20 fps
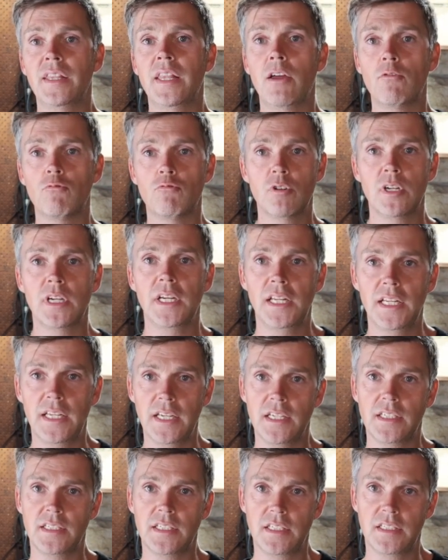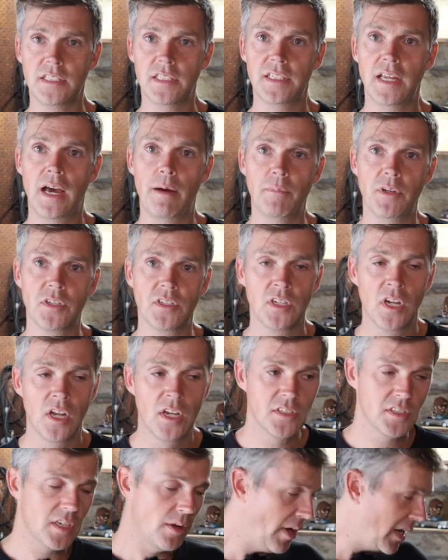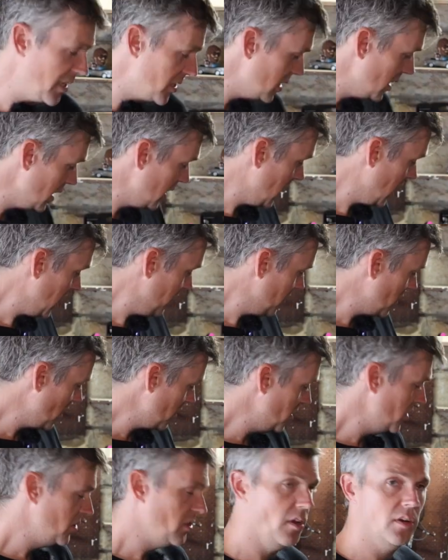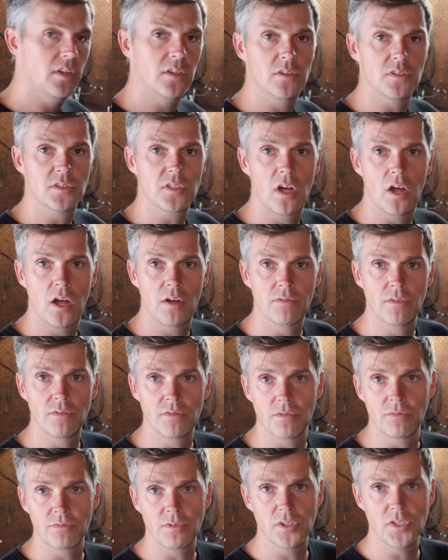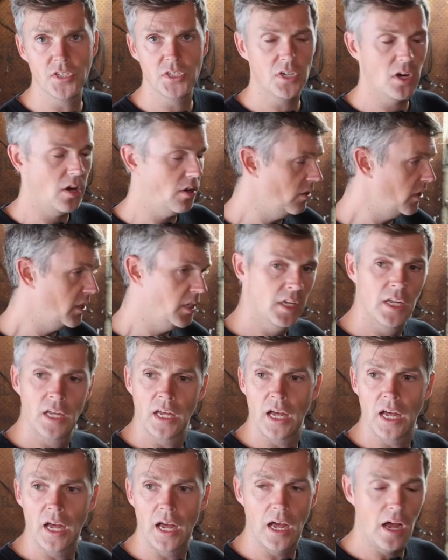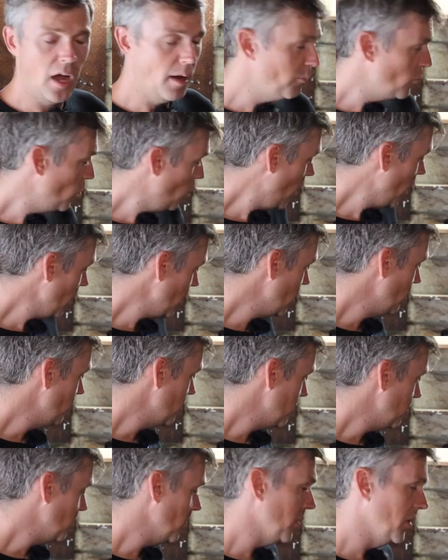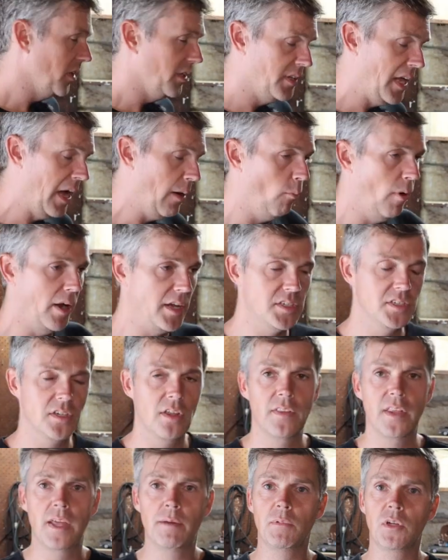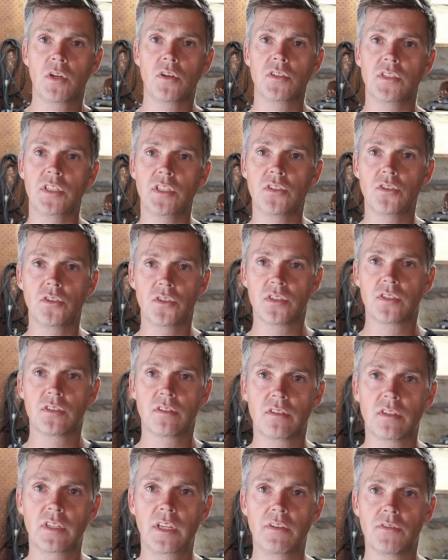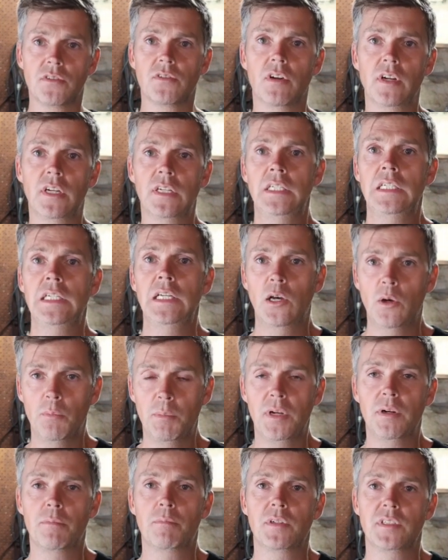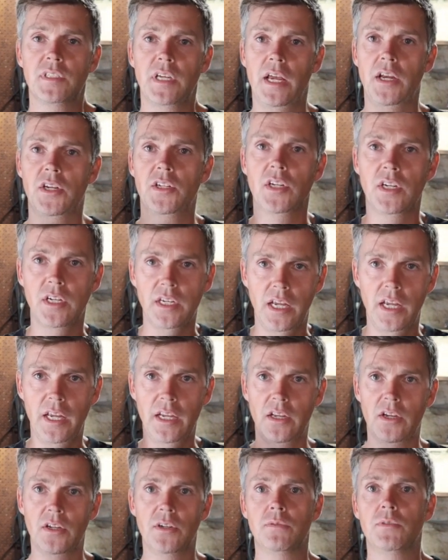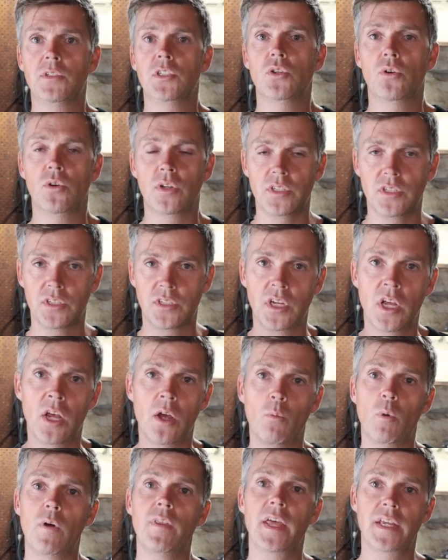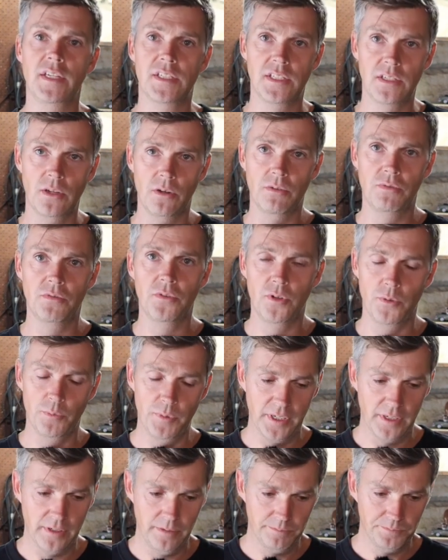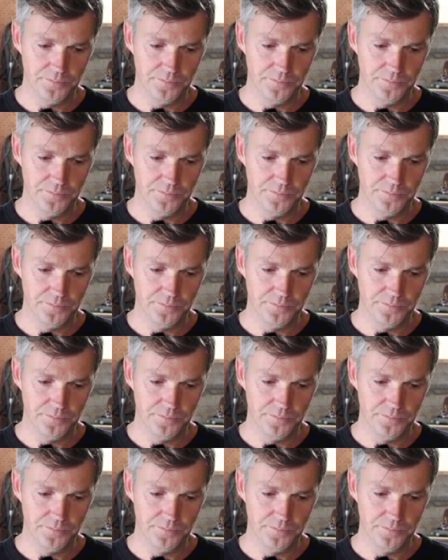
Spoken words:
they're really easy to damage. So actually, even though she's only used half of the front shock, I'm quite comfortable that that weight's on there, because it just gives her a little bit of protection in her joints when they're still forming.